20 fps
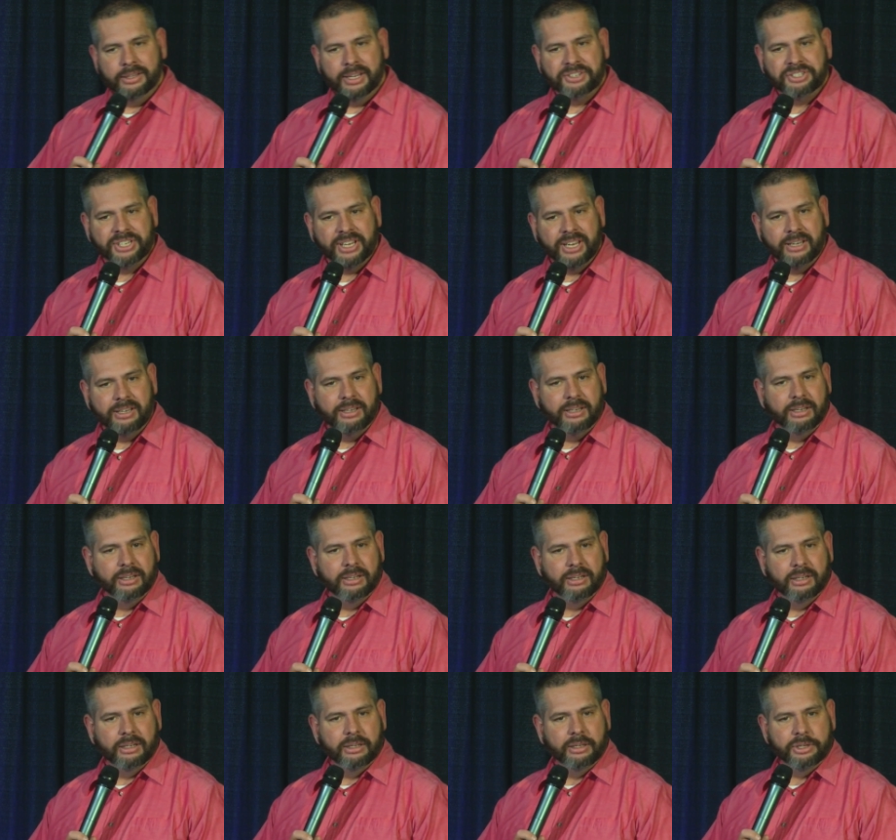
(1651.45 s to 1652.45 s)
They said,
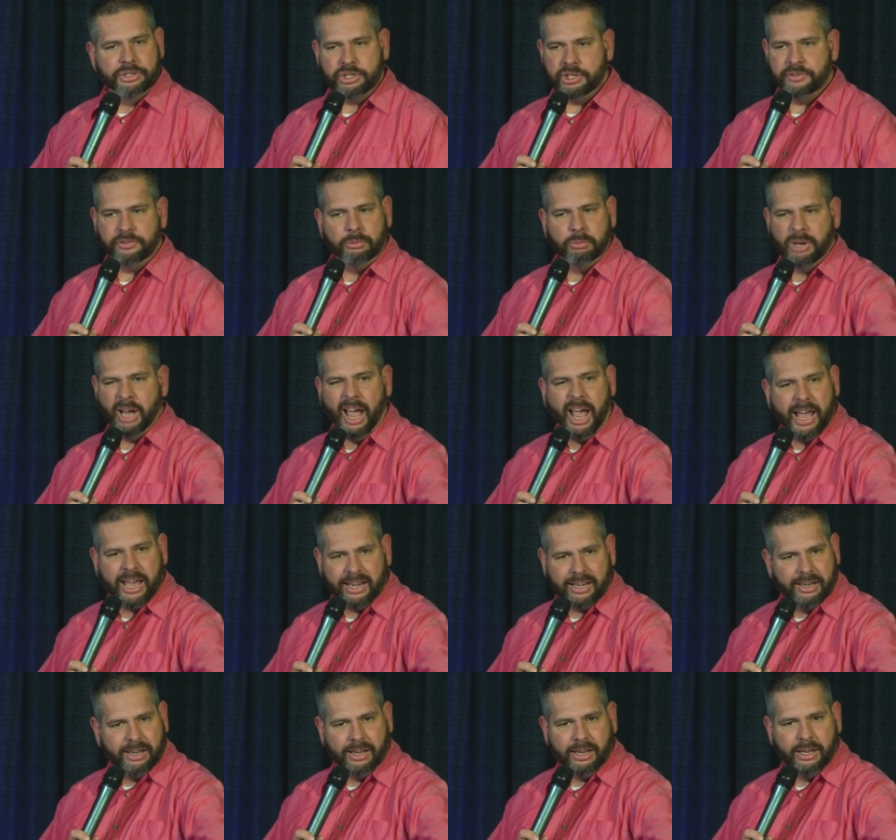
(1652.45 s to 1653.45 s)
This is from
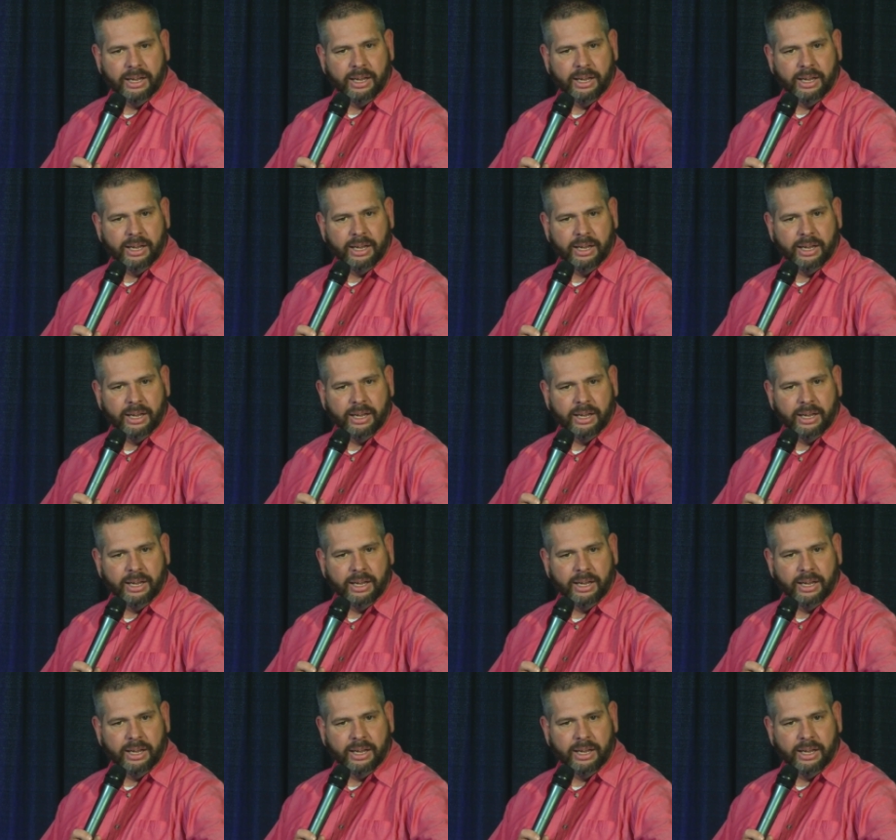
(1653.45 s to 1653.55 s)
God.